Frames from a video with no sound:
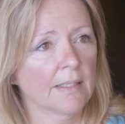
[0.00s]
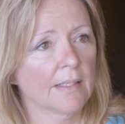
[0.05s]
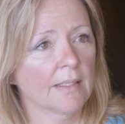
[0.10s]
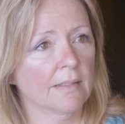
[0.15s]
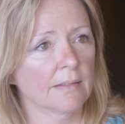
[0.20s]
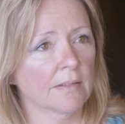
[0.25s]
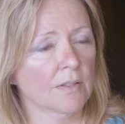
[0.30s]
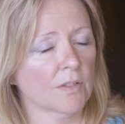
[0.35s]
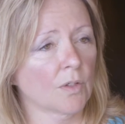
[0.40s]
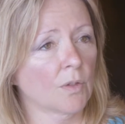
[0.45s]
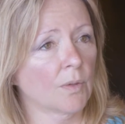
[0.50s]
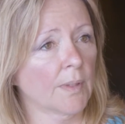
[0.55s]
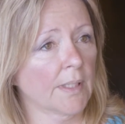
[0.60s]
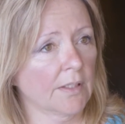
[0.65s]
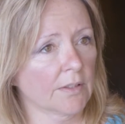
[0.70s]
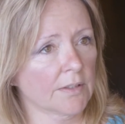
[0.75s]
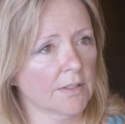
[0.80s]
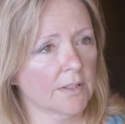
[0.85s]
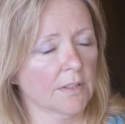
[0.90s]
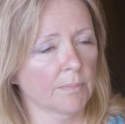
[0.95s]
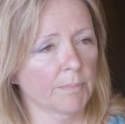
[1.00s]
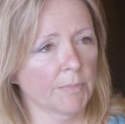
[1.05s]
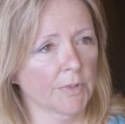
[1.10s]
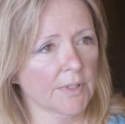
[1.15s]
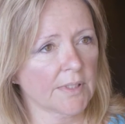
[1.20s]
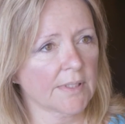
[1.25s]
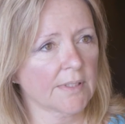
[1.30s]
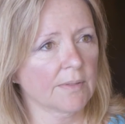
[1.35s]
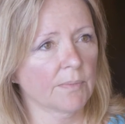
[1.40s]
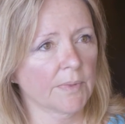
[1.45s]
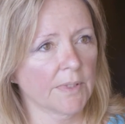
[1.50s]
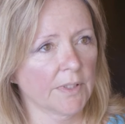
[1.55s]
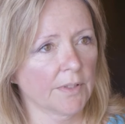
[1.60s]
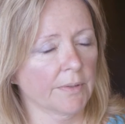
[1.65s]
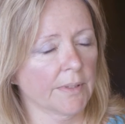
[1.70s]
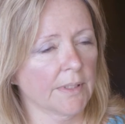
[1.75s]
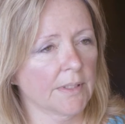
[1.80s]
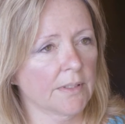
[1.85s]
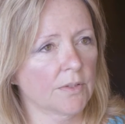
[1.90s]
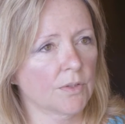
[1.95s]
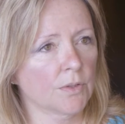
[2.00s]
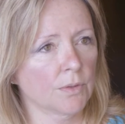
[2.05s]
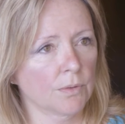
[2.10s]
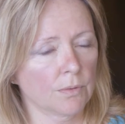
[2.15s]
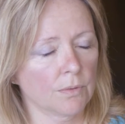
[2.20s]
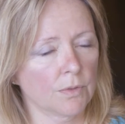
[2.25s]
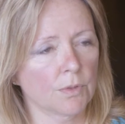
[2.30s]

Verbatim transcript: And so I looked at the books and we agreed to